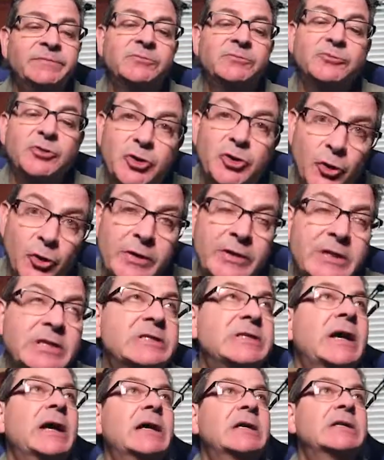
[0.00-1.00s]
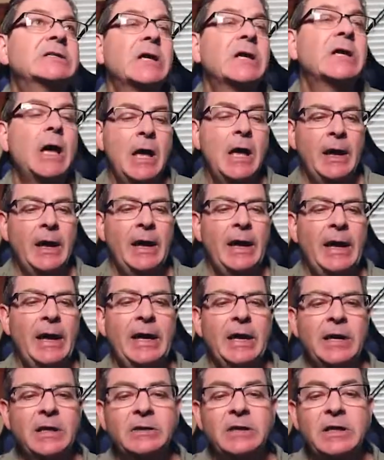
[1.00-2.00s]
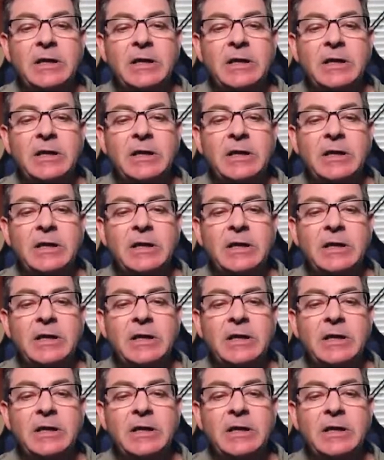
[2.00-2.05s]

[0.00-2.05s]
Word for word: during the task and